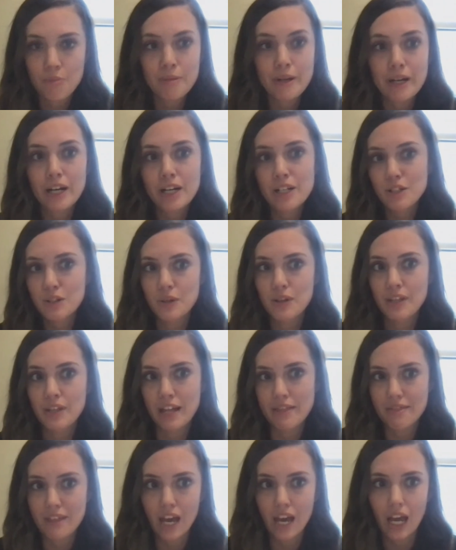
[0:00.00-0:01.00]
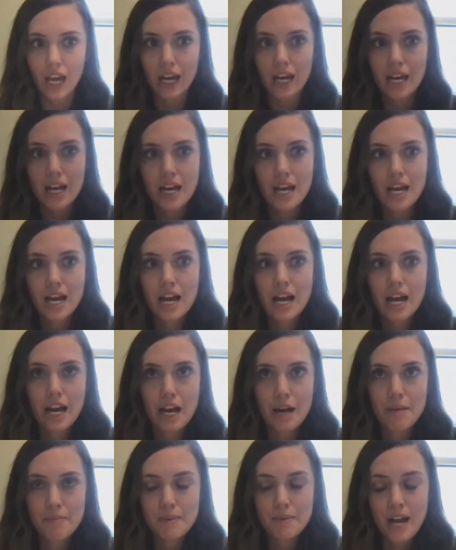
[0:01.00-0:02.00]
Bear, so that they
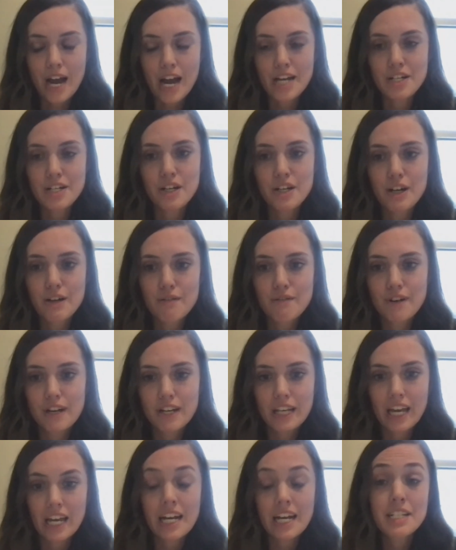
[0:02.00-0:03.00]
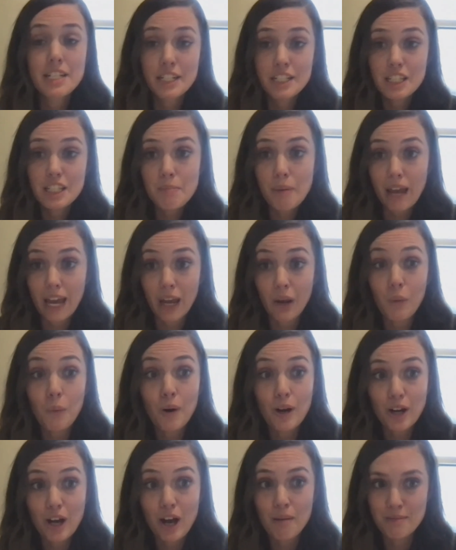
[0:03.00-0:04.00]
um, kind of can anticipate
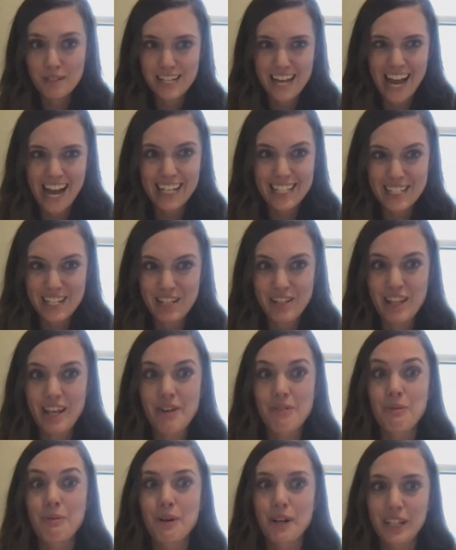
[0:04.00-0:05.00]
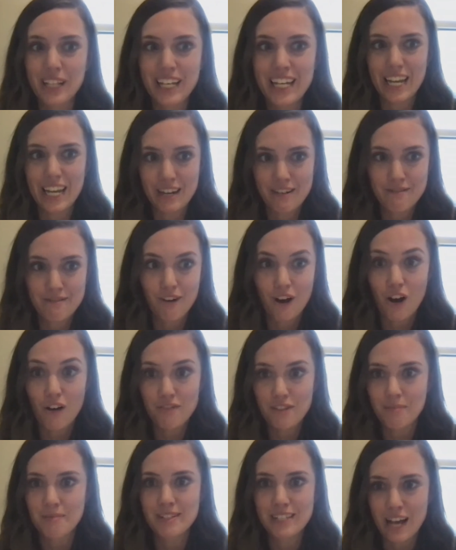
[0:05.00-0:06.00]
what comes next and then really
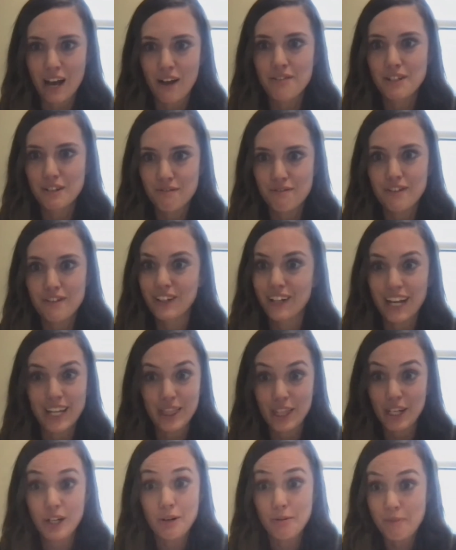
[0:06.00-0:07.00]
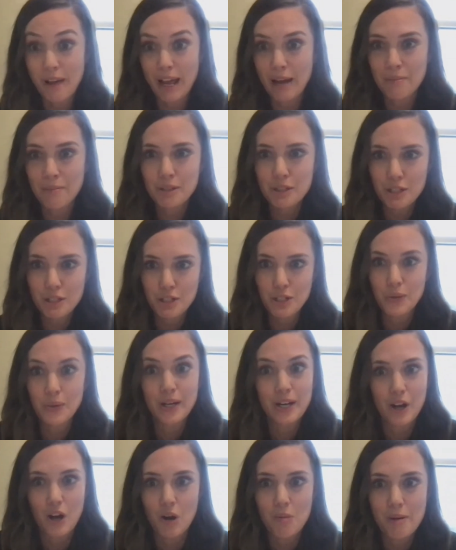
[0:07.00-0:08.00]
involved themselves and feel like they're able to do
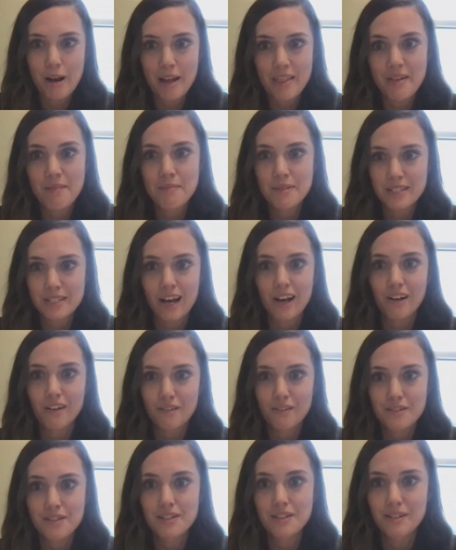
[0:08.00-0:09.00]
it all by themselves.